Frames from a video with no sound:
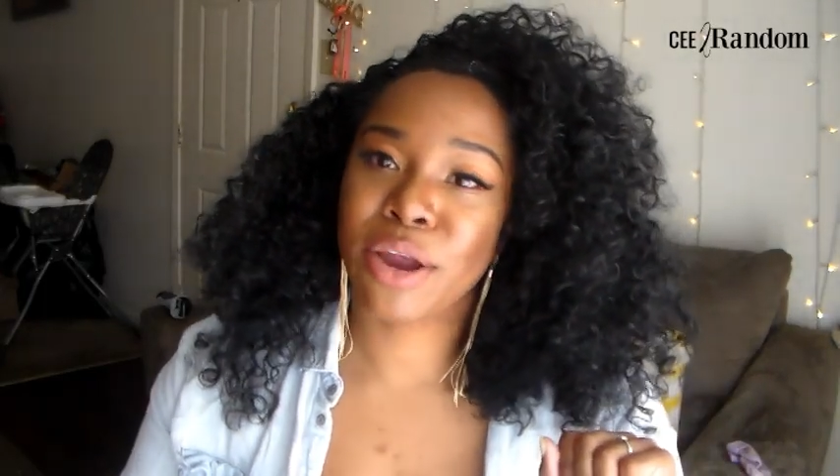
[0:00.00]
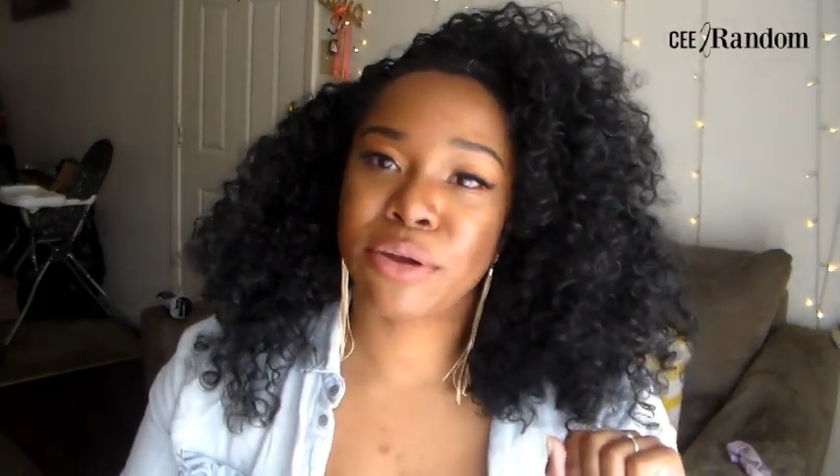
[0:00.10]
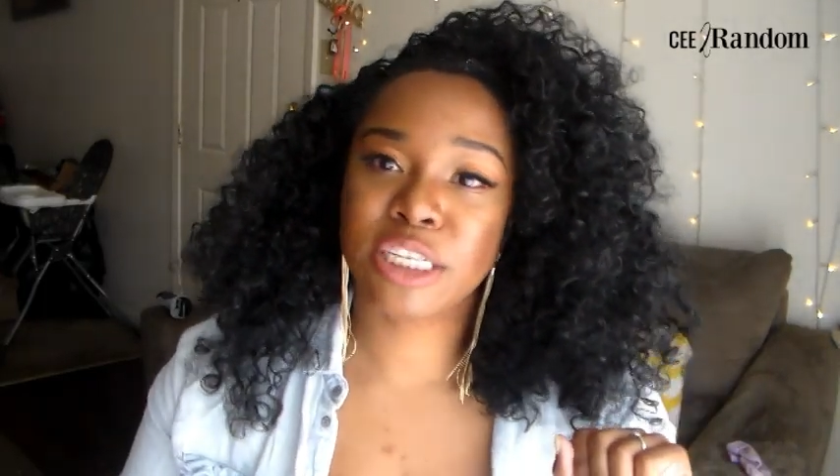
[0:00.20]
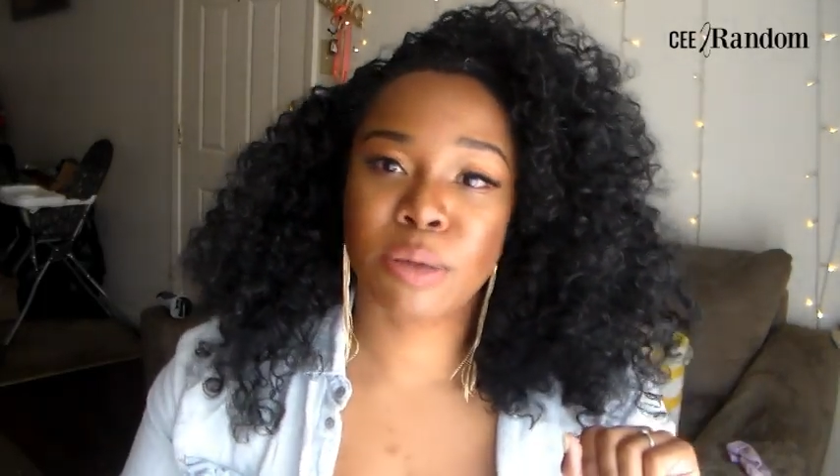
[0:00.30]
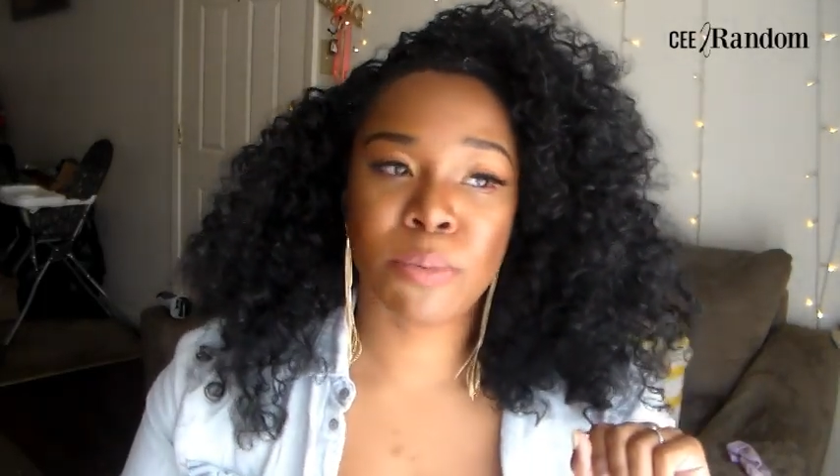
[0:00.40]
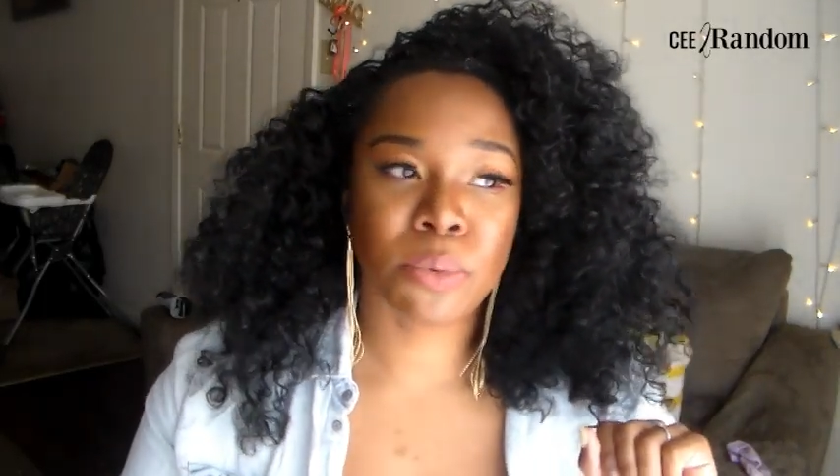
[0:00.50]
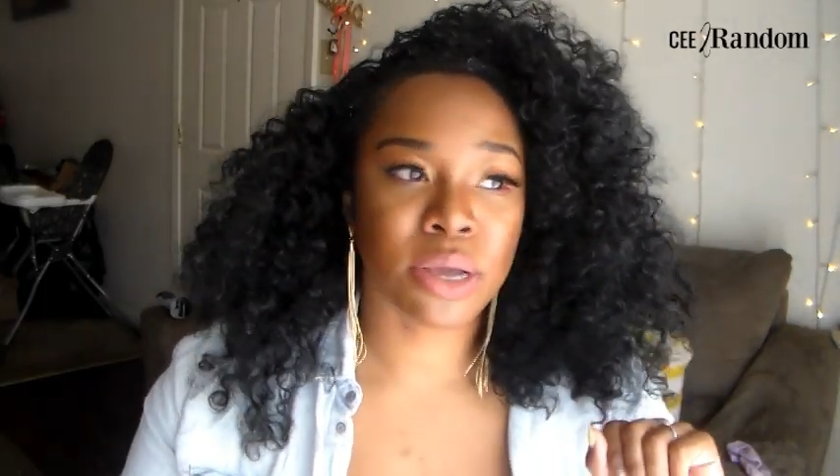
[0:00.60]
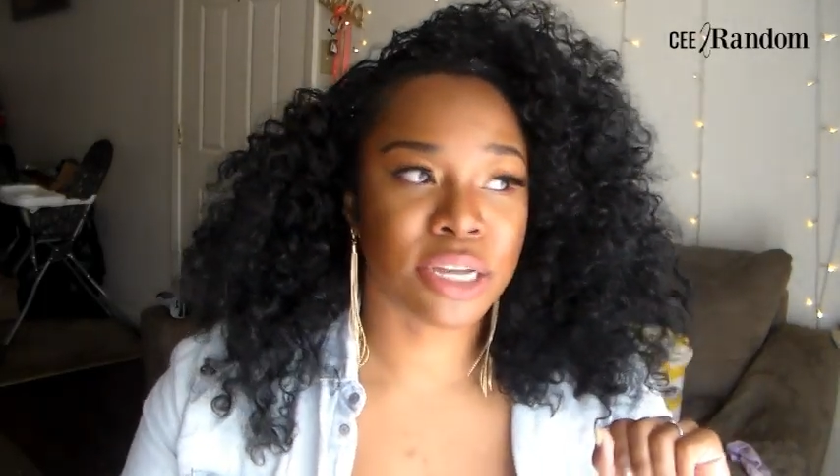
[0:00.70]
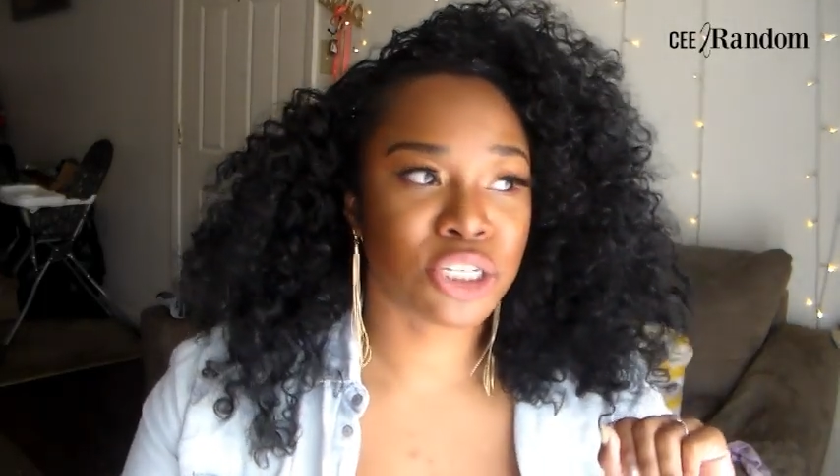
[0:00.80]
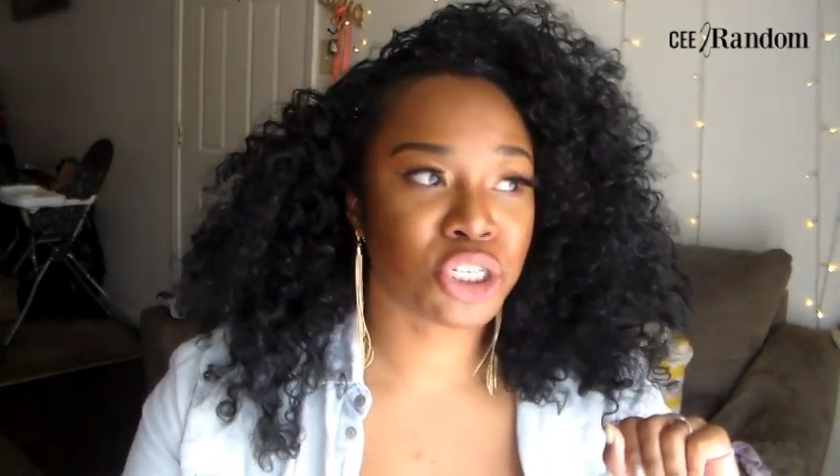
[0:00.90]
Aries people
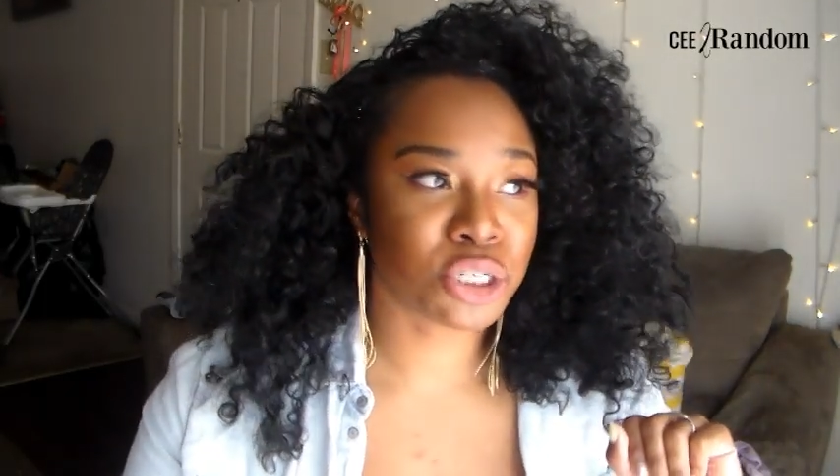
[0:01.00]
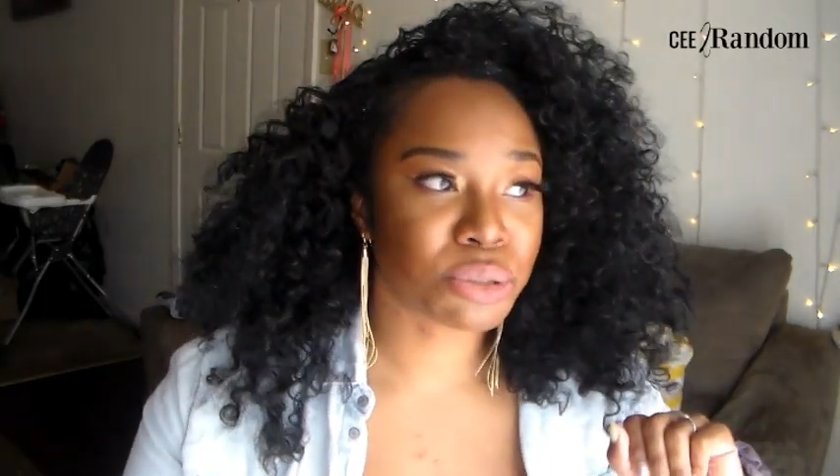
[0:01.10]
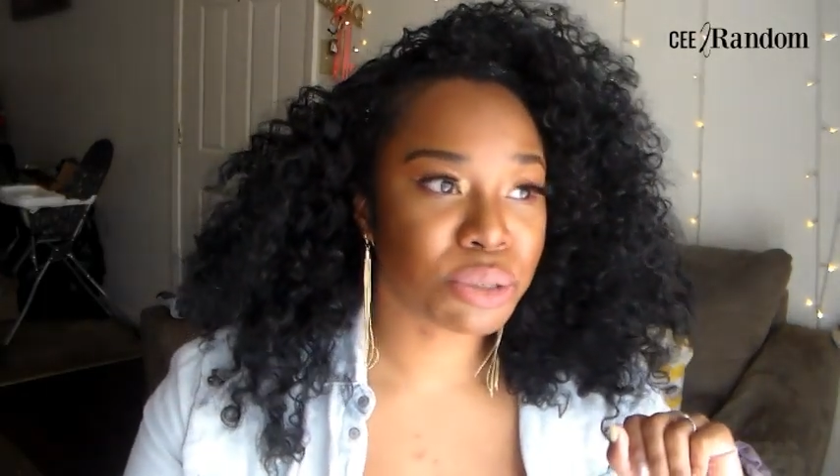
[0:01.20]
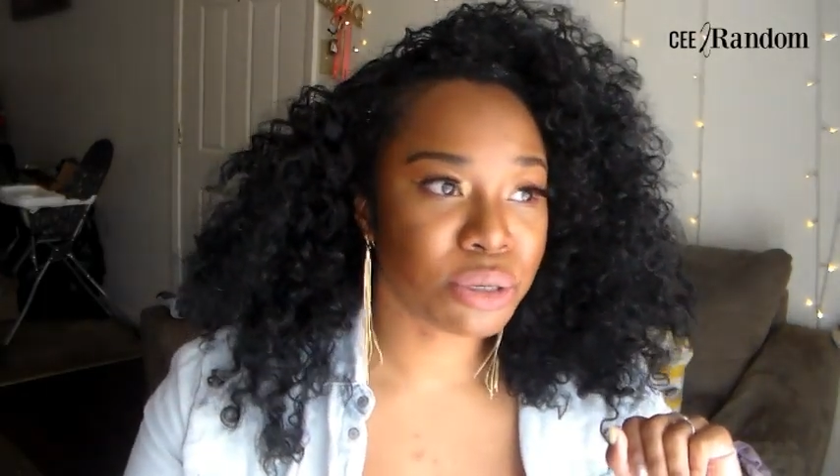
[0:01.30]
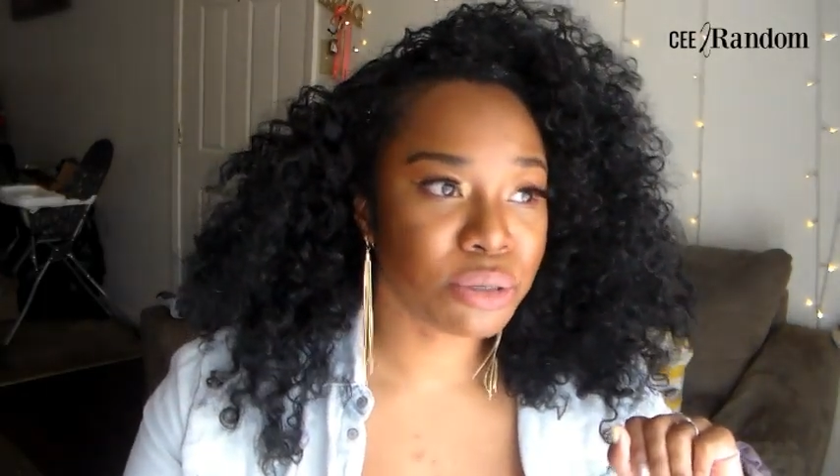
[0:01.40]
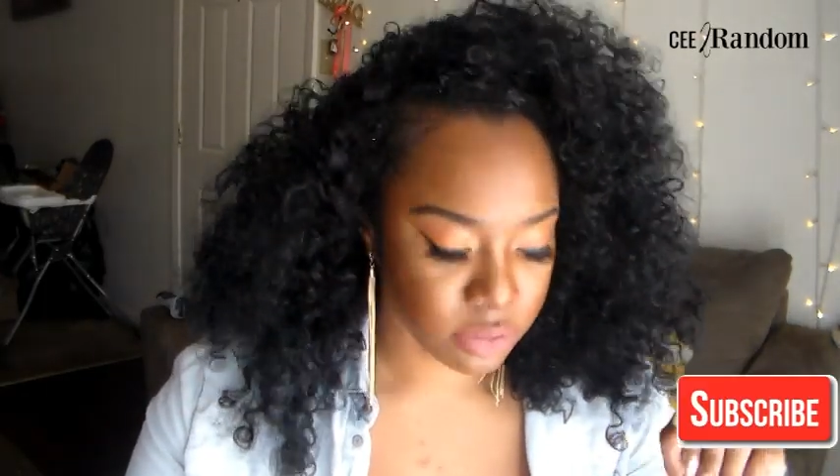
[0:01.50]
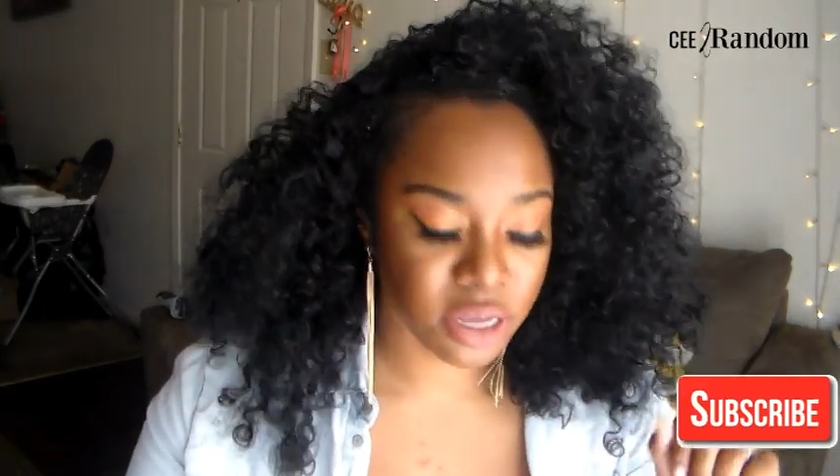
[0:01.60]
in general.